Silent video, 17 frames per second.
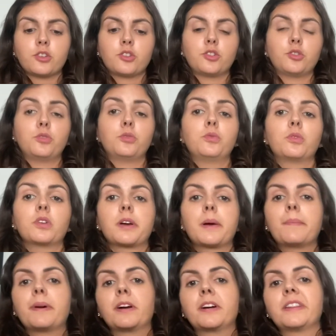to
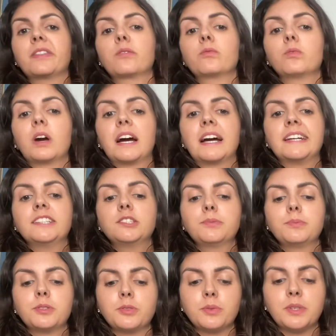comparing the rides
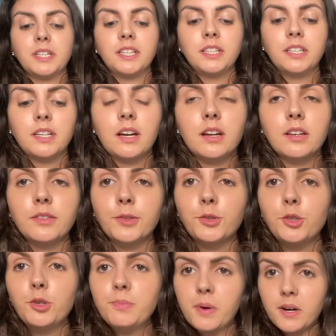between the
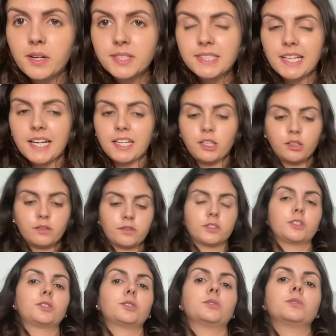2 parks at
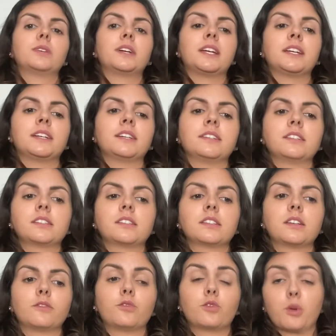Universal and
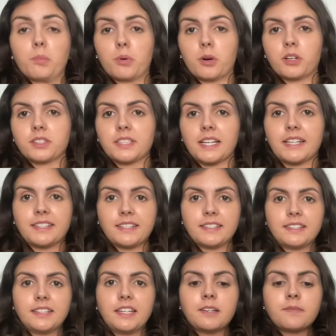the 4 parks at
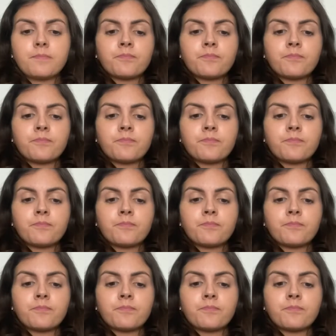Disney.